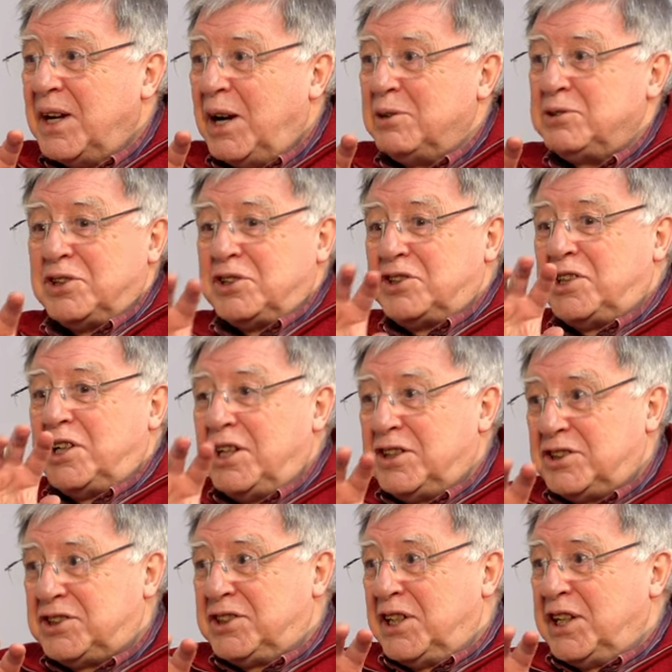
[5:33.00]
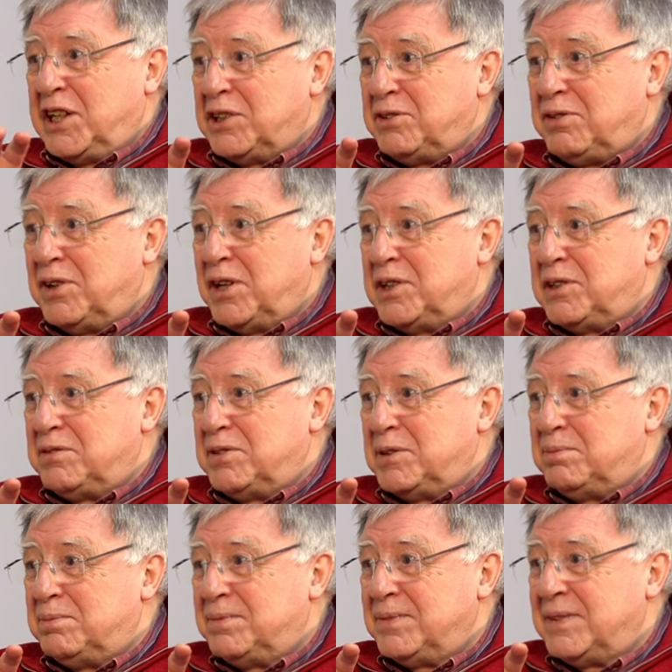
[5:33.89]
There was a church sitting in front of
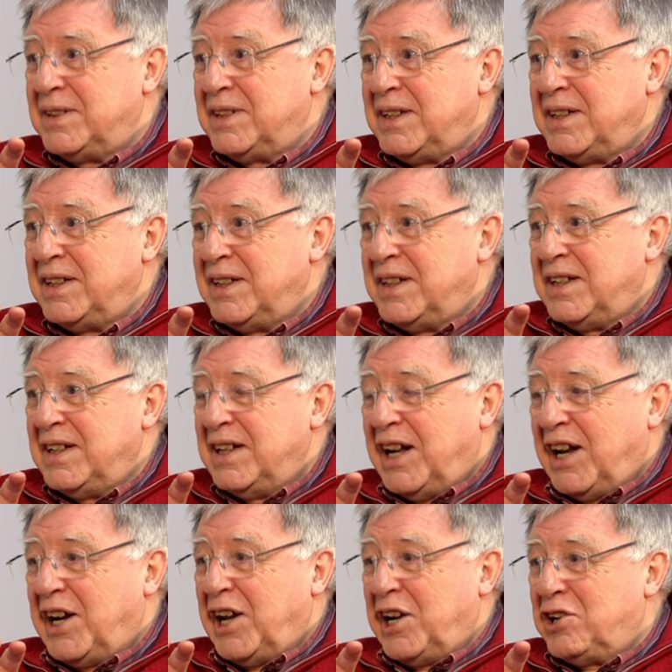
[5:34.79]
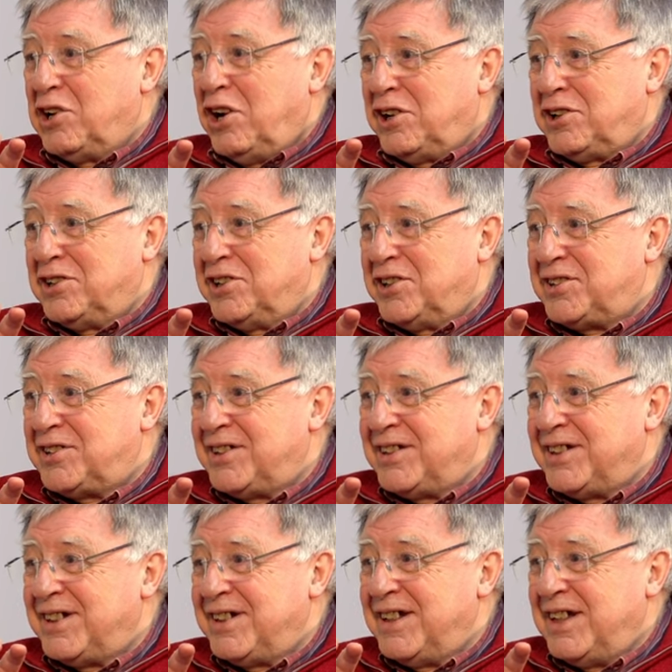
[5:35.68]
him, mm-hmm. and I got it.
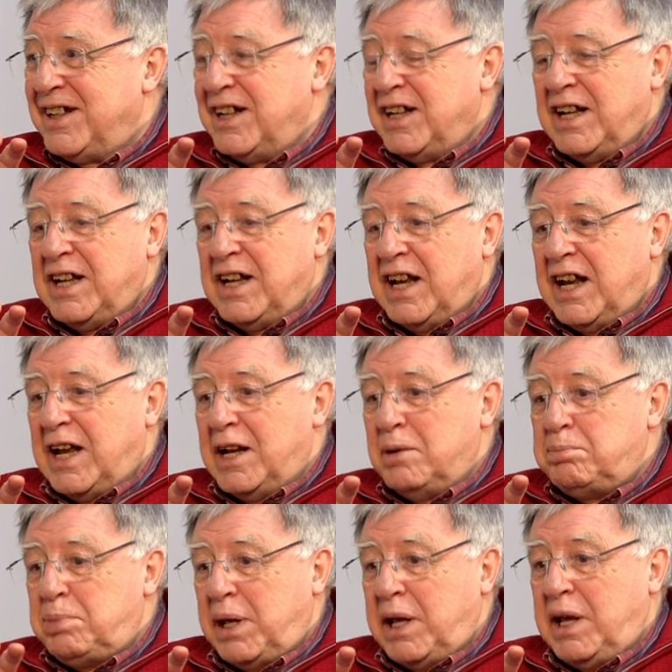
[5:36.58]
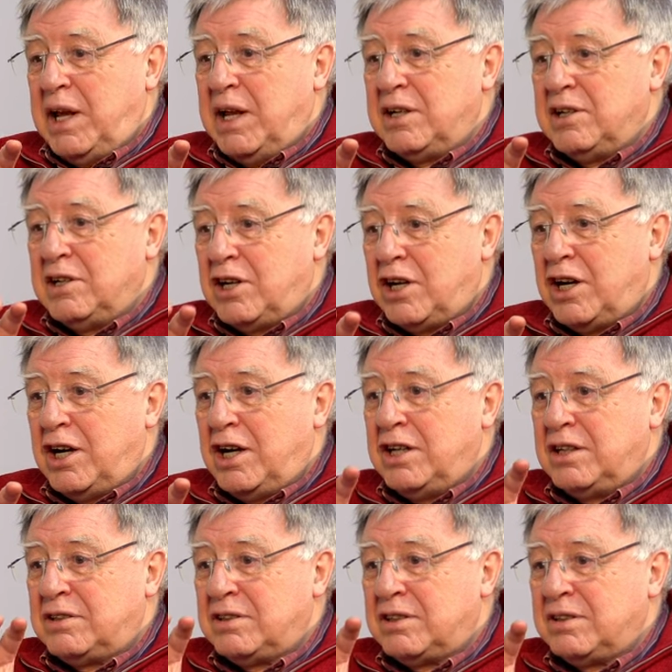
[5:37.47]
Uh, pain,
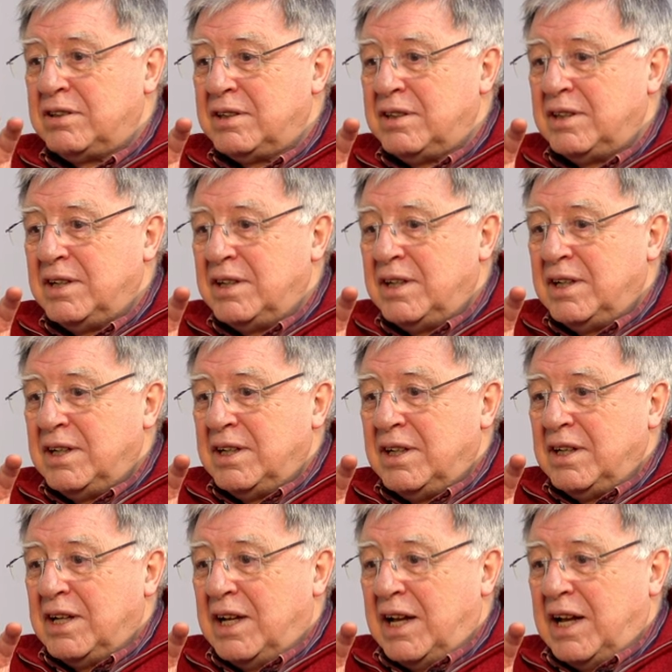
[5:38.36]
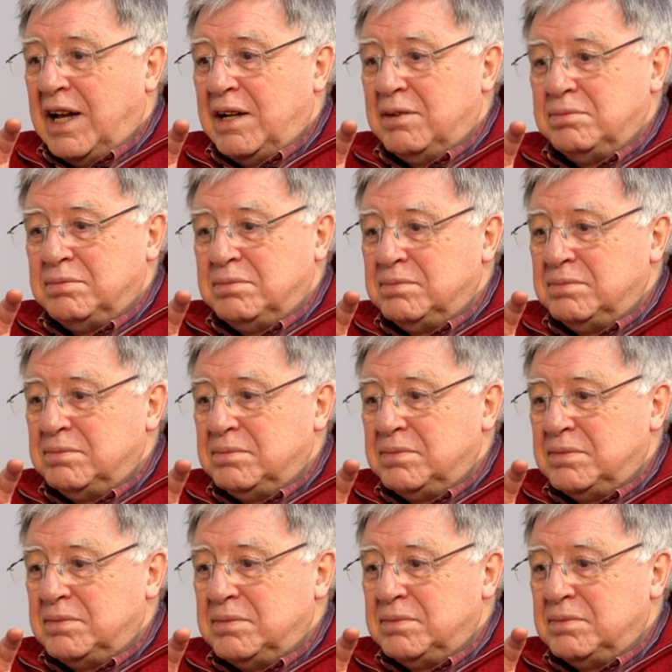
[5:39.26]
hurt um,
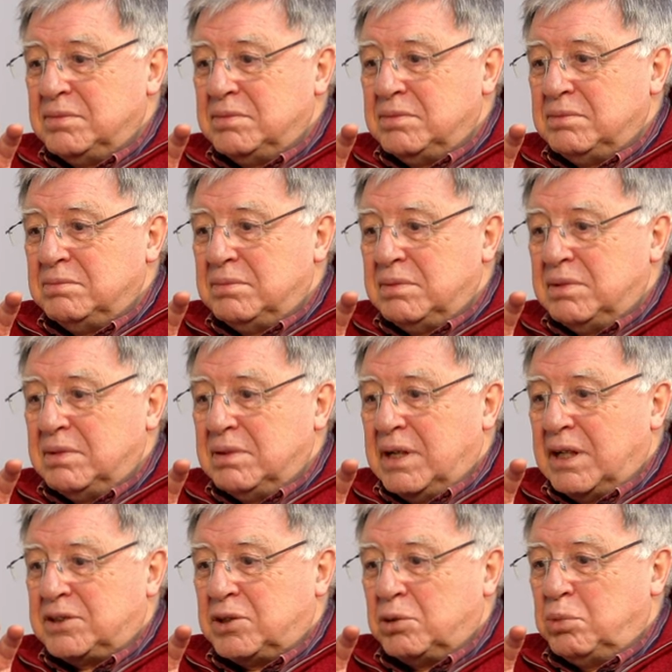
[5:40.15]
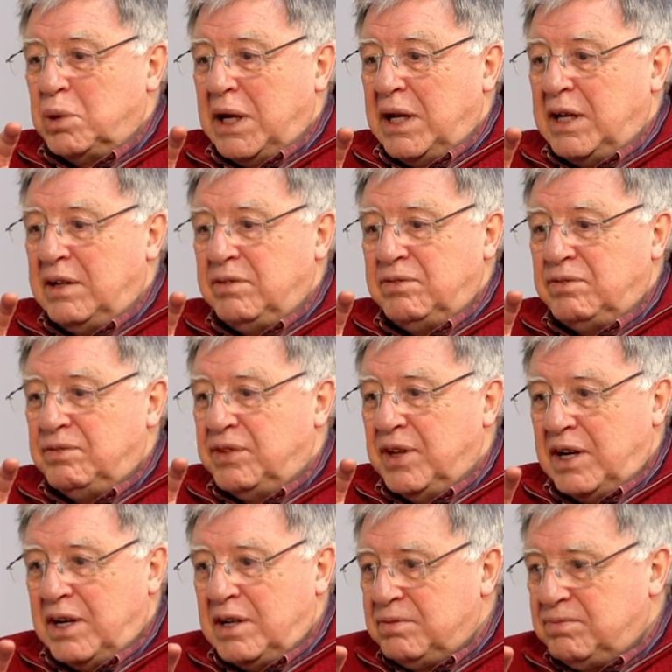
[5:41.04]
at the way
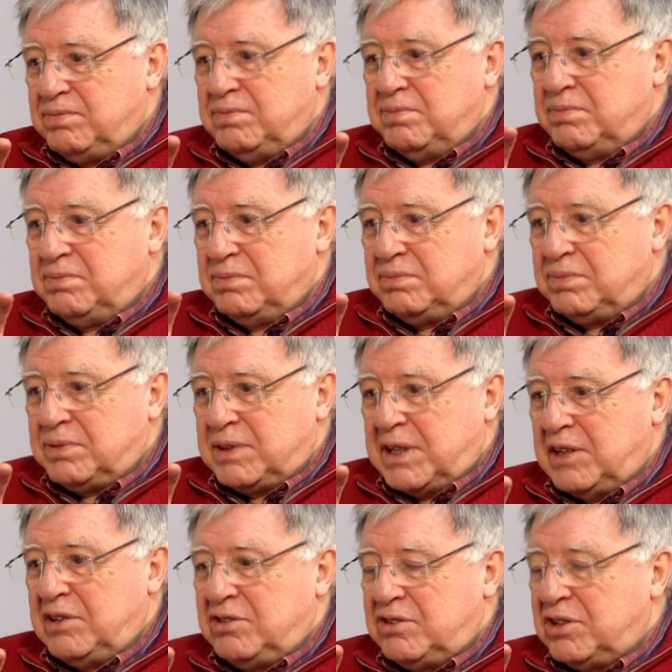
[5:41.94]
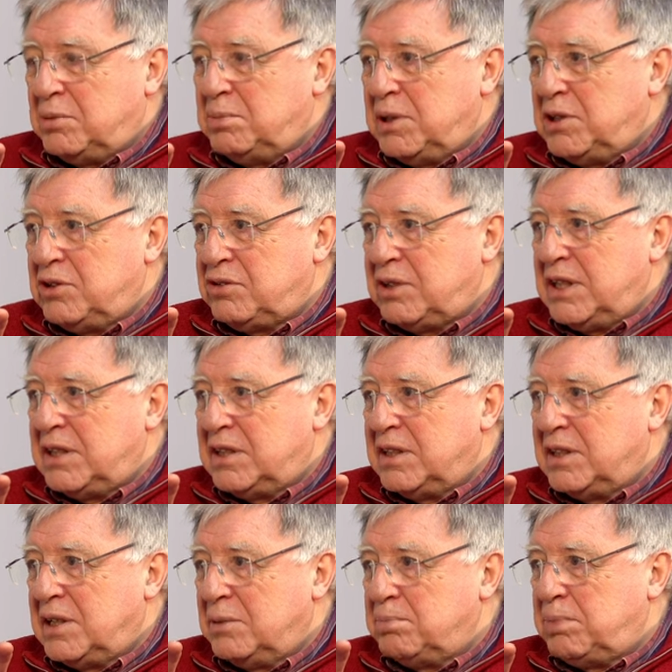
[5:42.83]
their kids had been
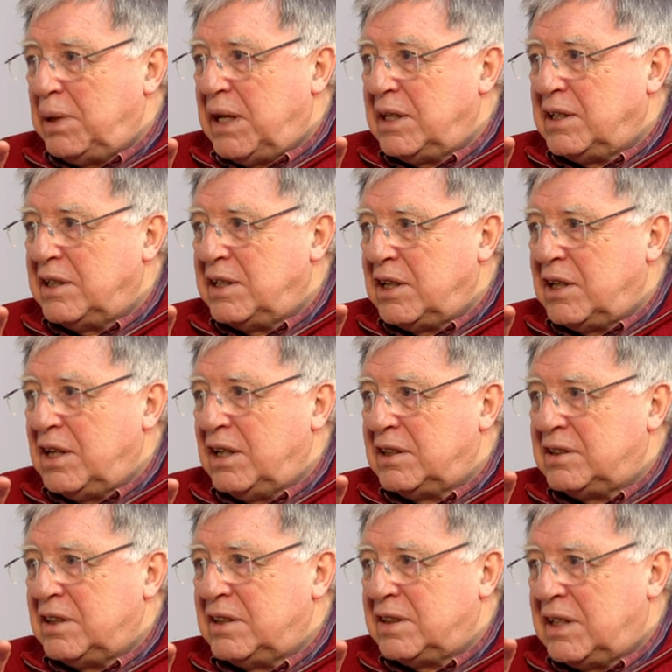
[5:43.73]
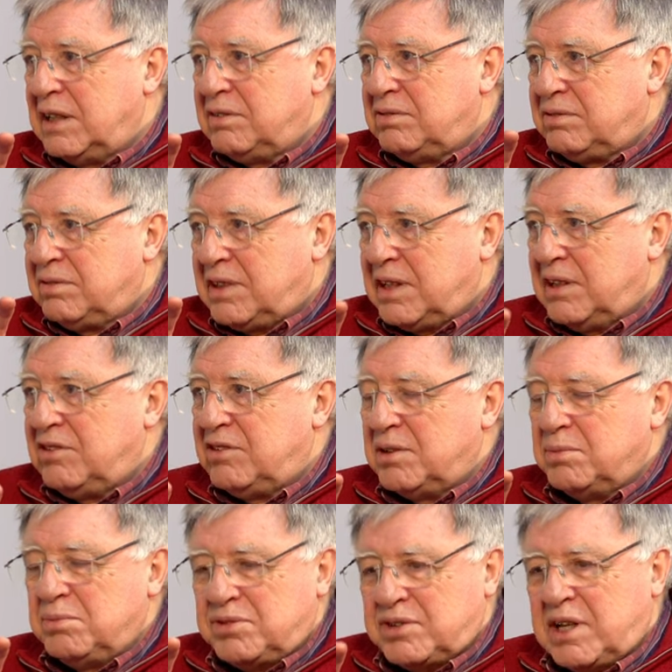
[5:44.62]
treated, the pain and the hurt that the
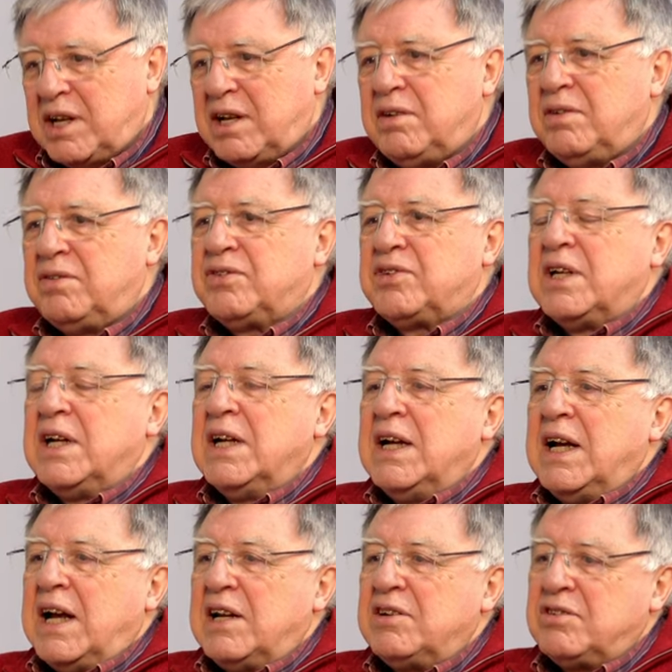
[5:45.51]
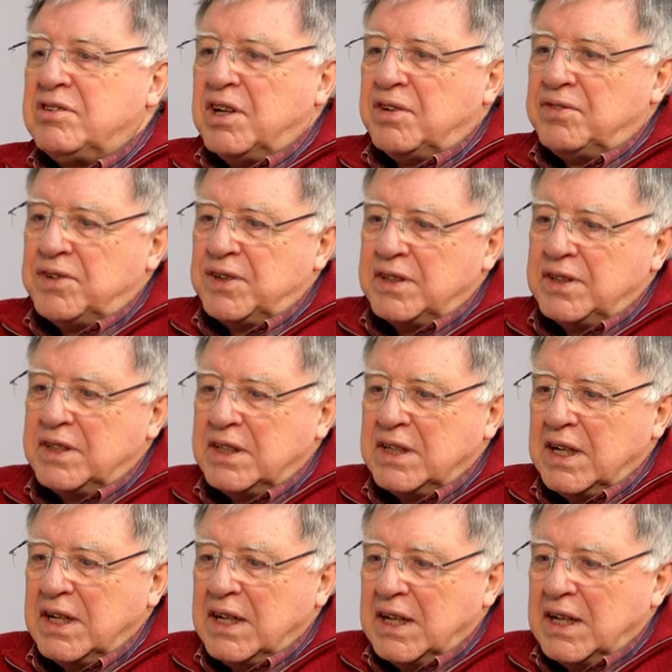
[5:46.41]
kids themselves had suffered.